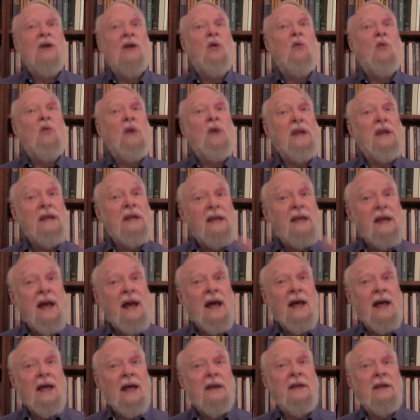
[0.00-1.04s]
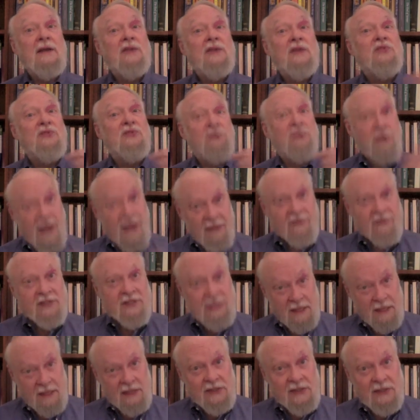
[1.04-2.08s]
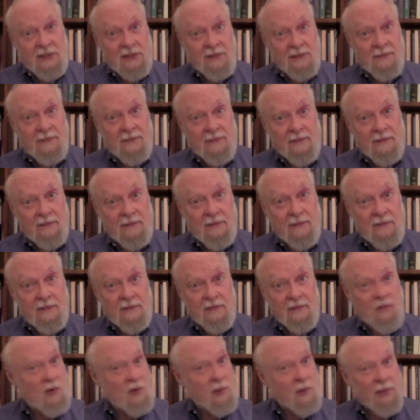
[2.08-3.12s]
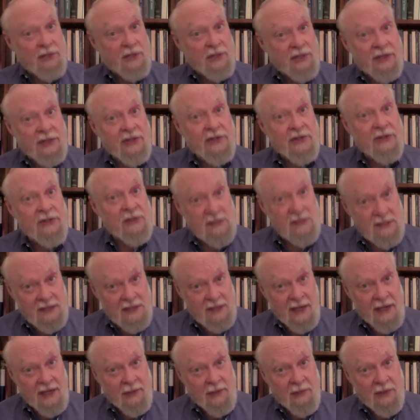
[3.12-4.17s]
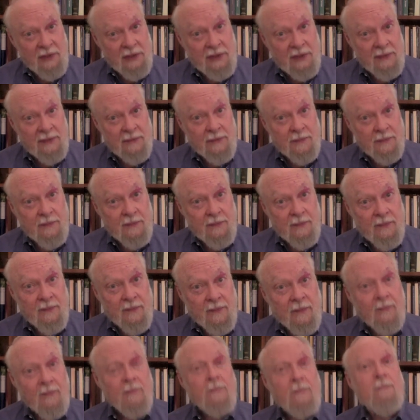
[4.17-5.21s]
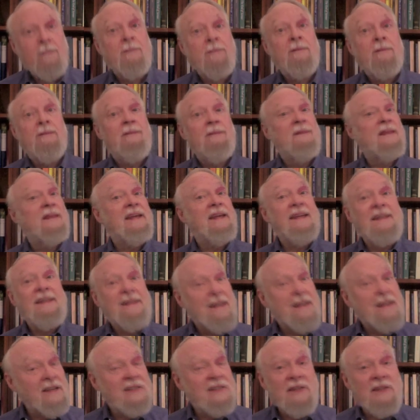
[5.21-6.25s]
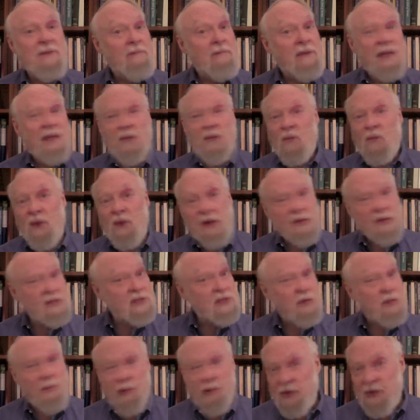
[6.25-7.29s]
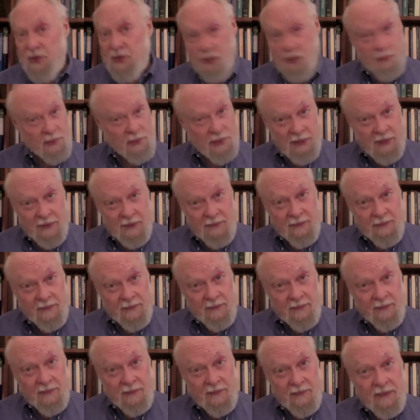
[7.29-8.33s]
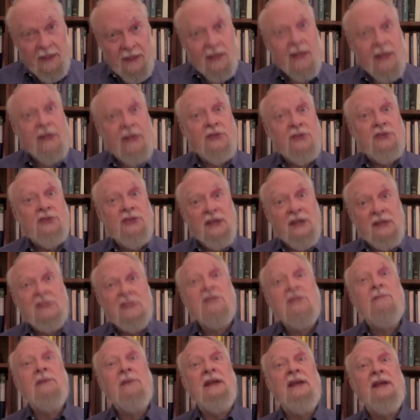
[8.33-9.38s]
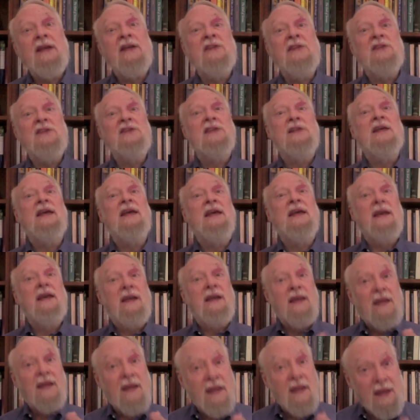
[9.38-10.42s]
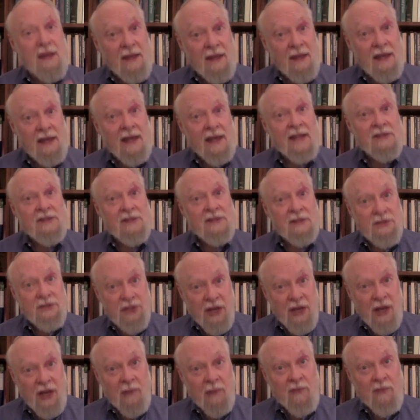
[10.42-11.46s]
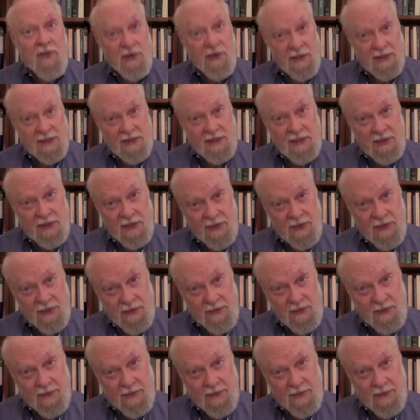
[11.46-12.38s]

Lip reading: When God drafts us for a particular assignment, it doesn't mean we're super duper. It just means he has a job for us to do.